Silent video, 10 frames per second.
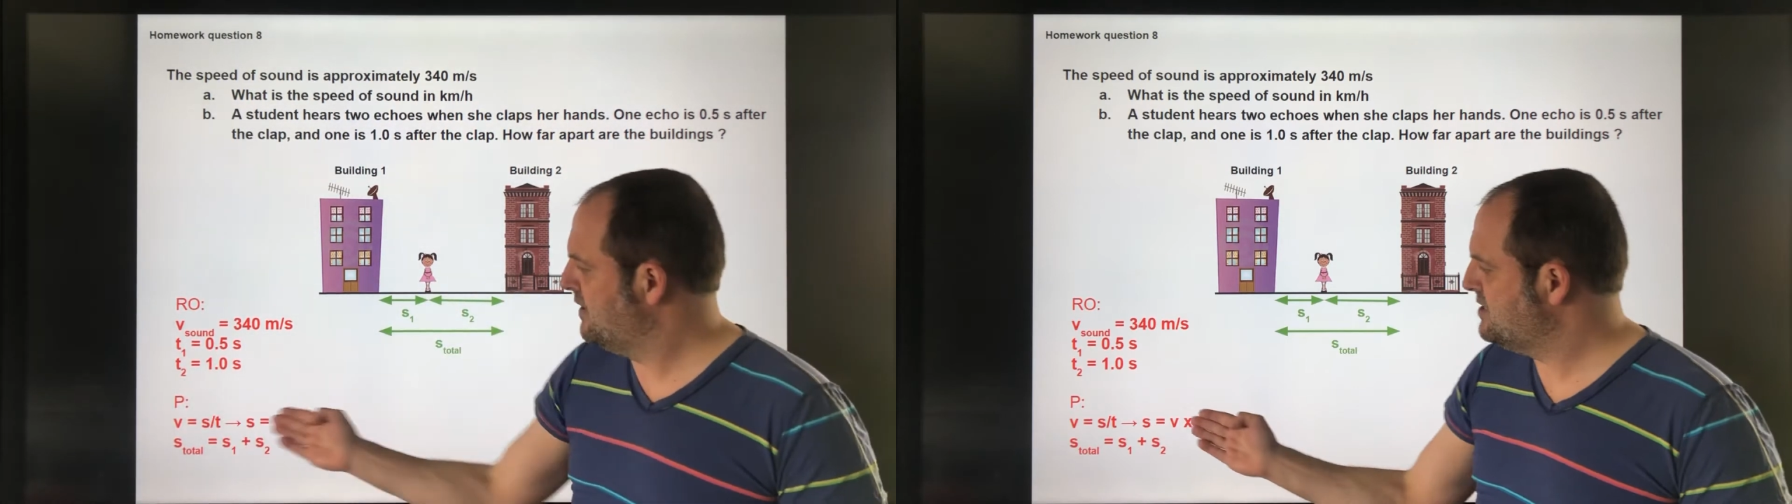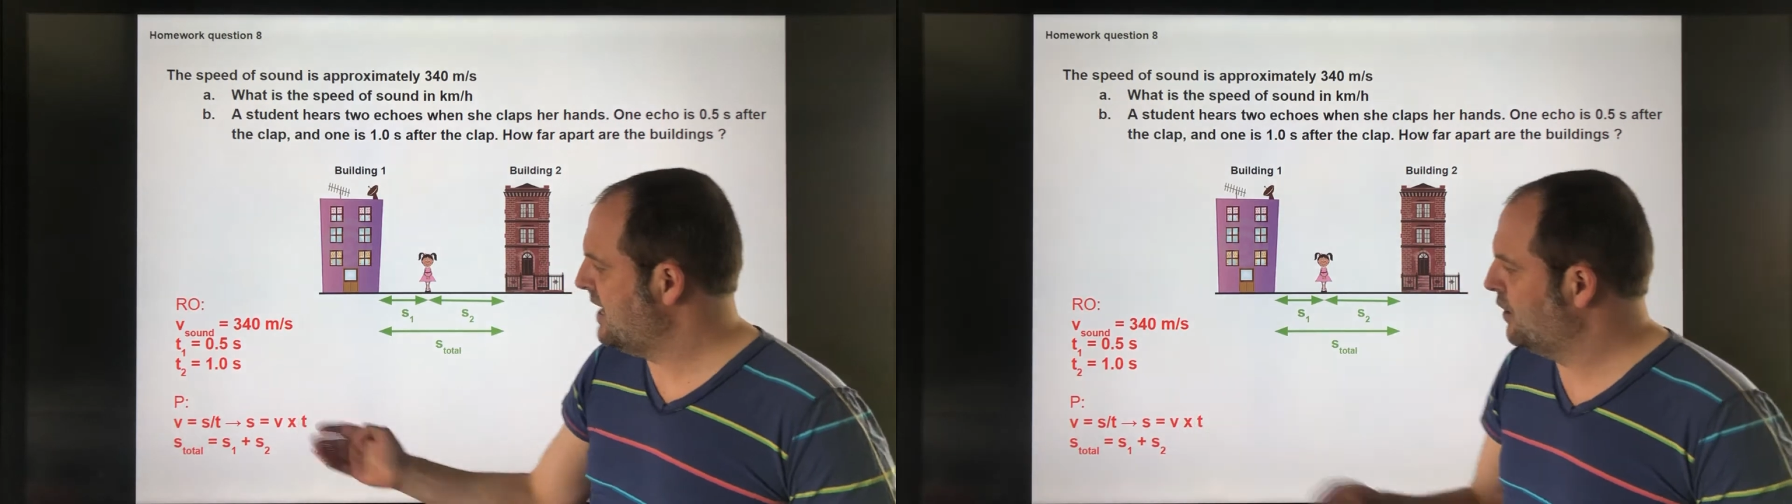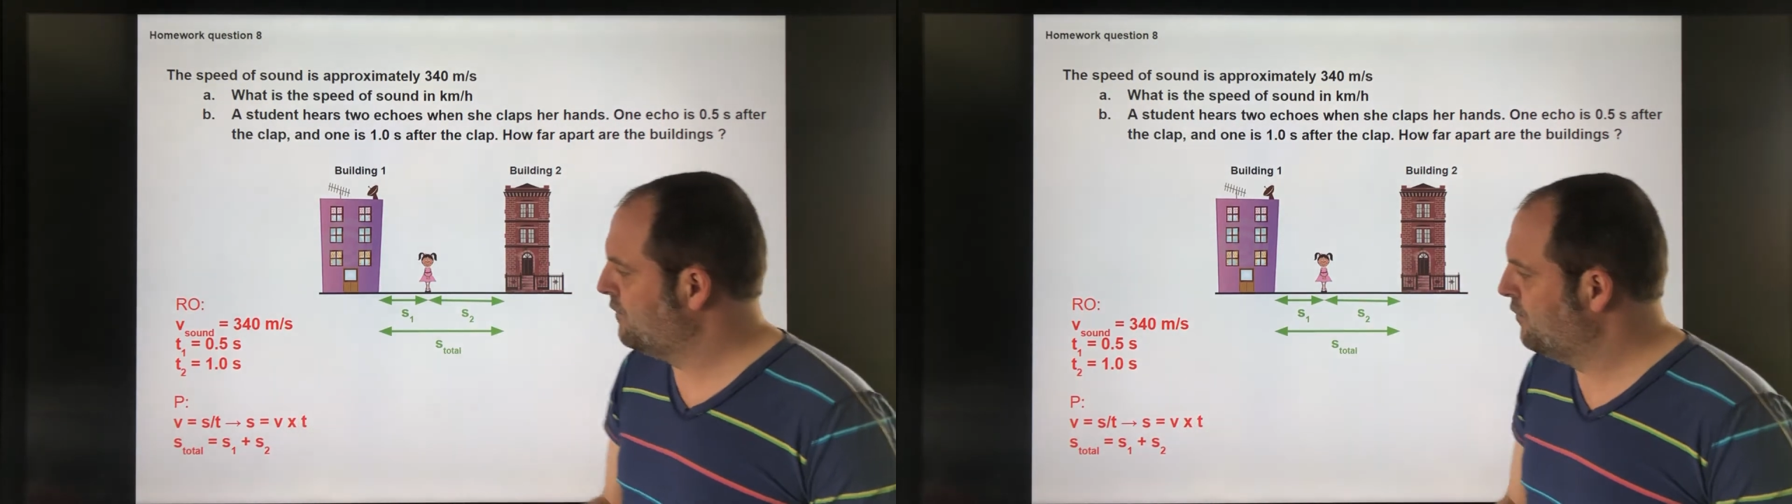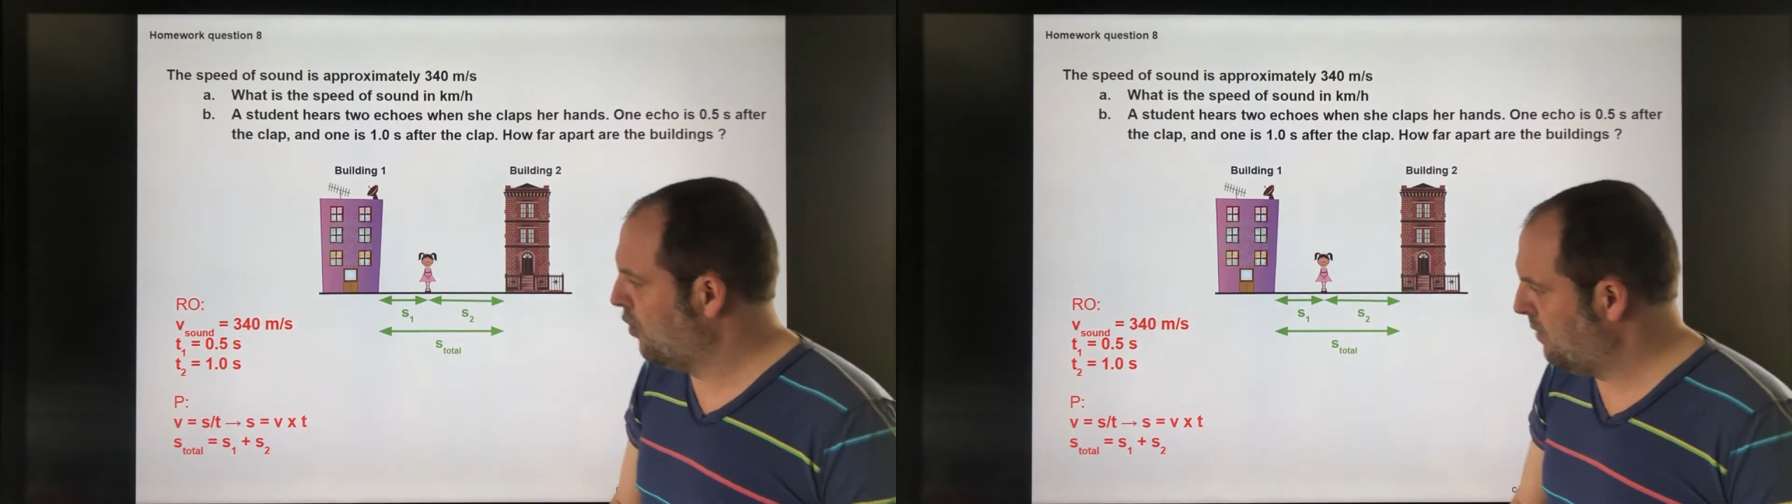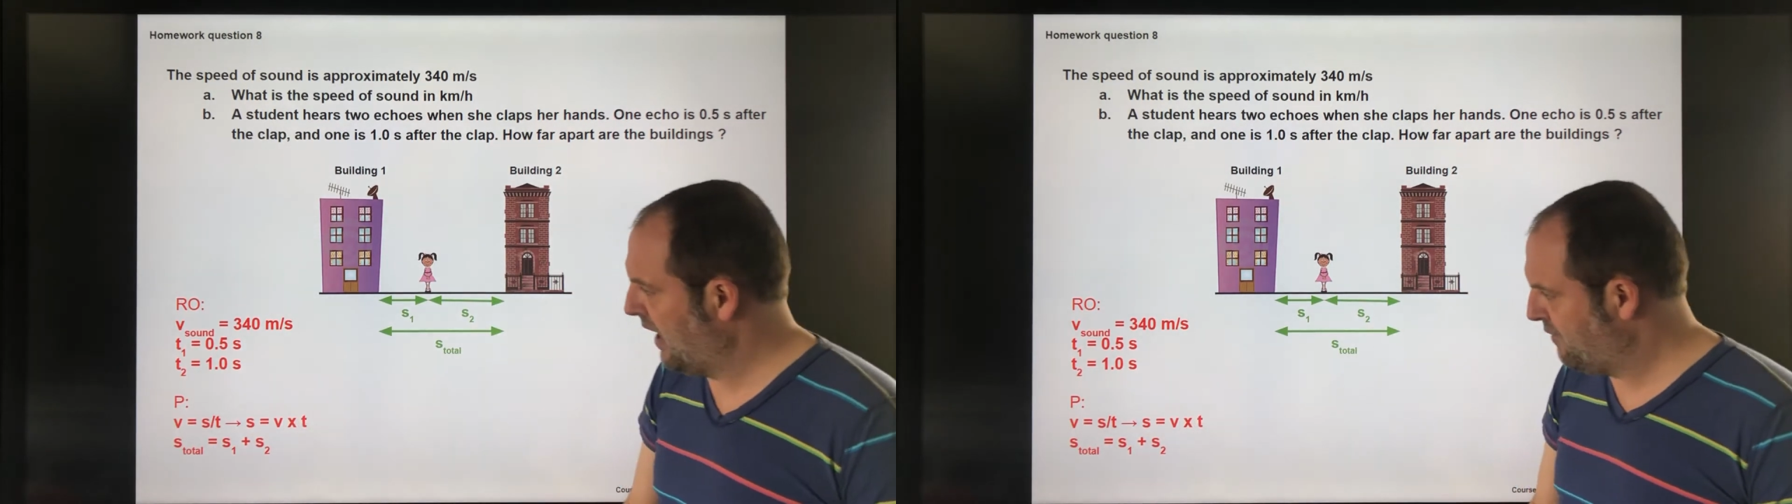standard
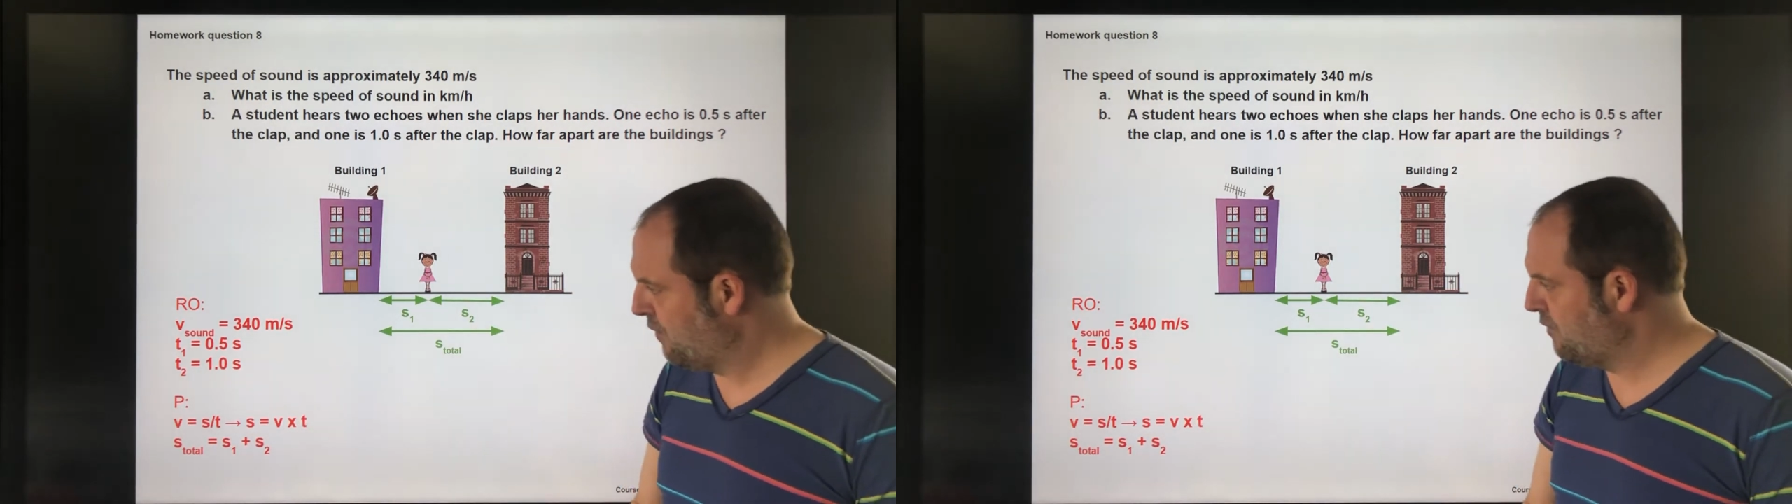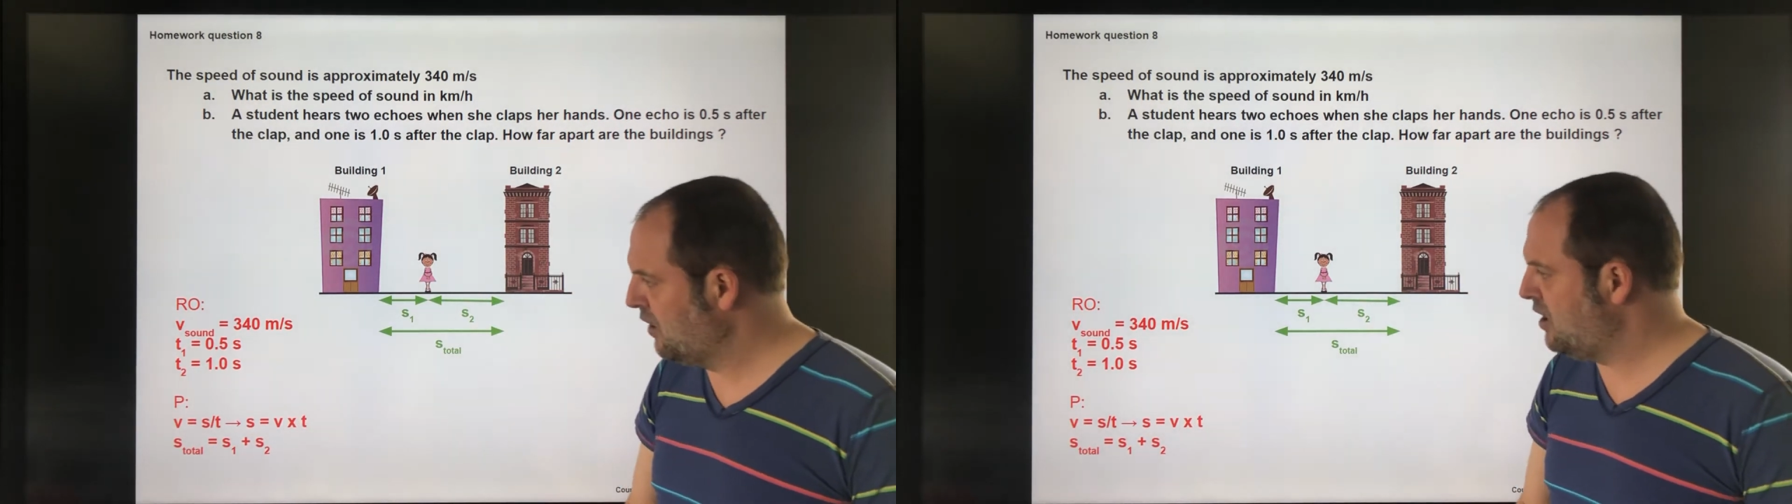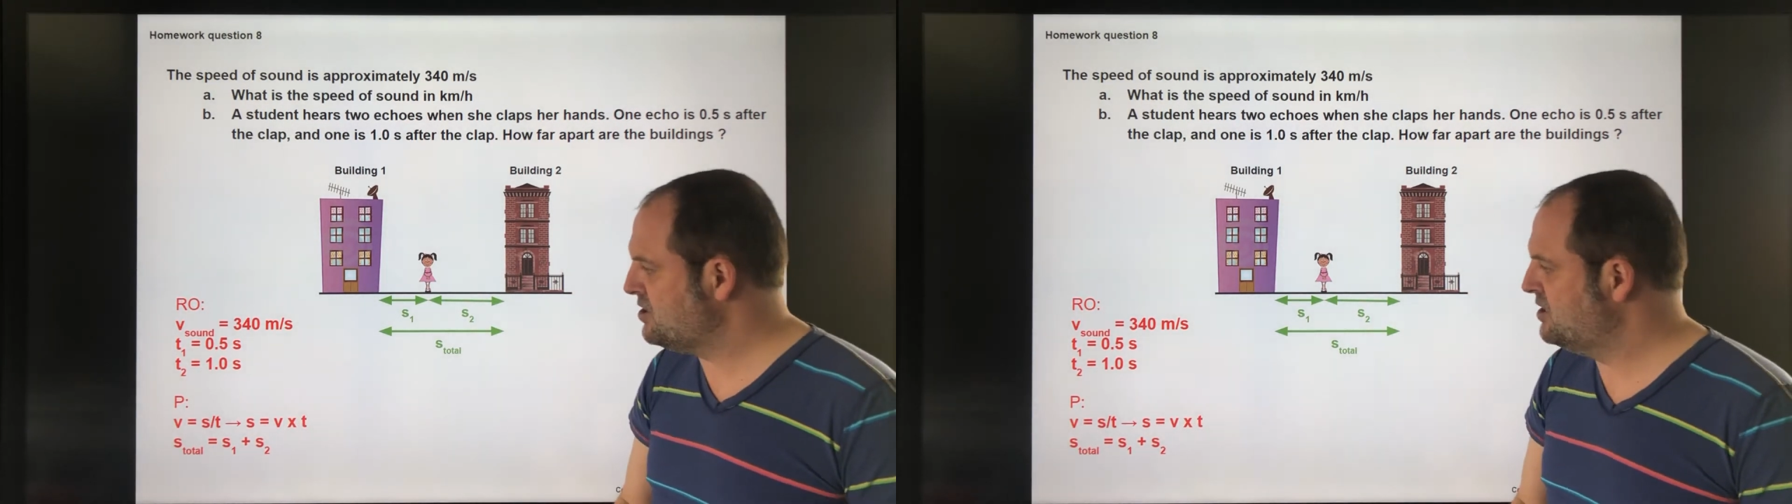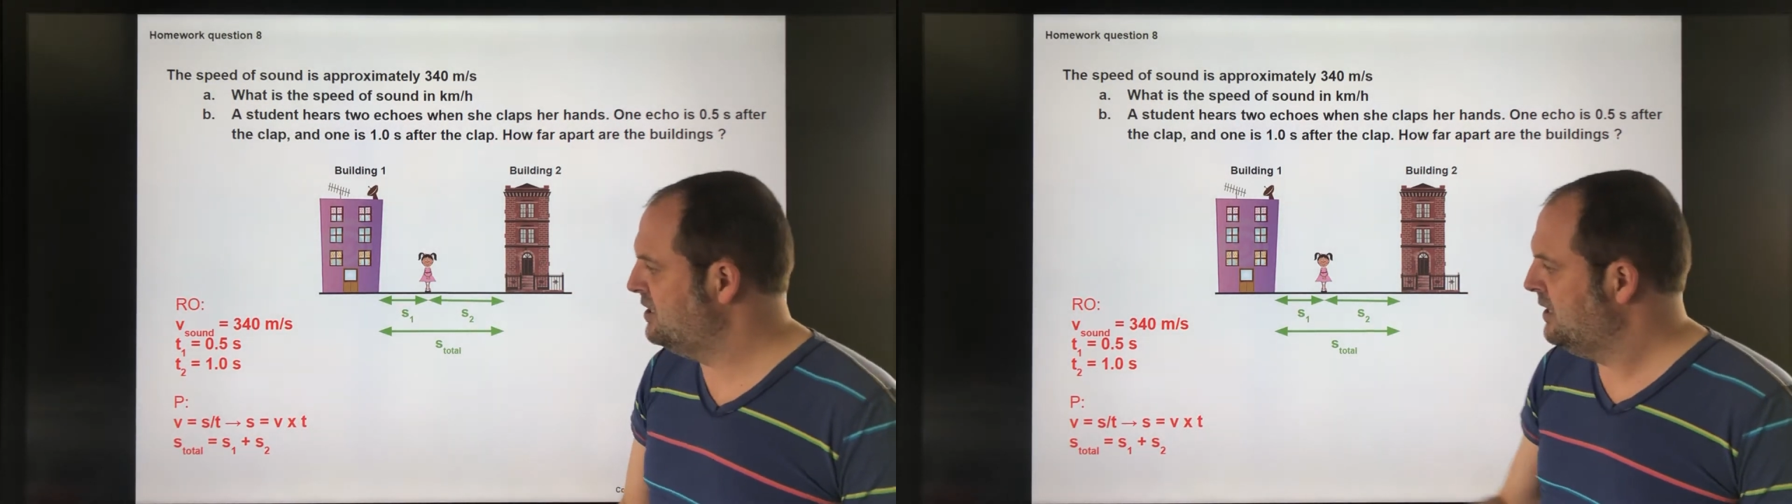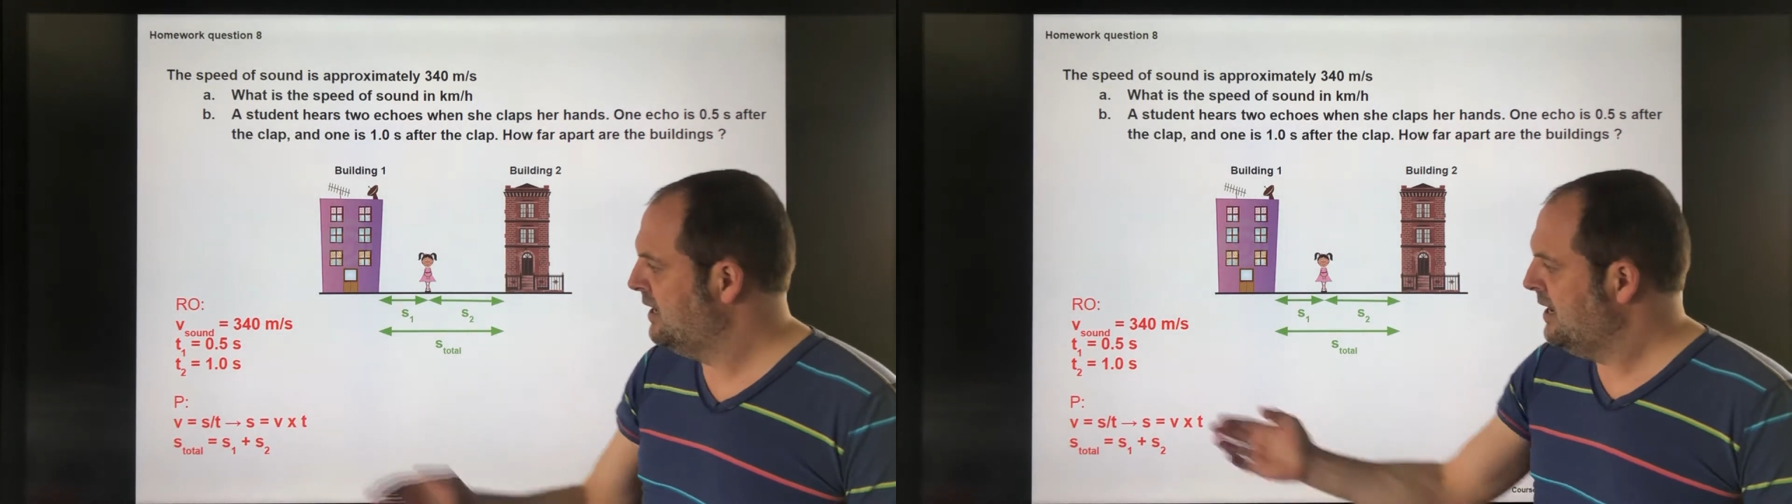formula for velocity,